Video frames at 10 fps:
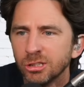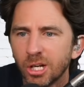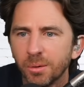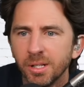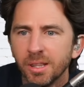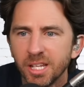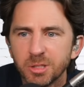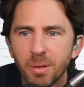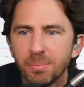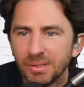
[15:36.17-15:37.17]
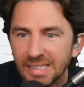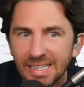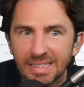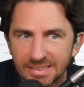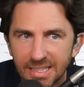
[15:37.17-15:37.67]
So these people
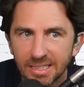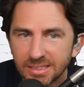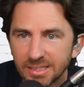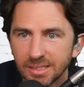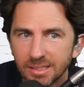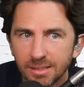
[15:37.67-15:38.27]
exist.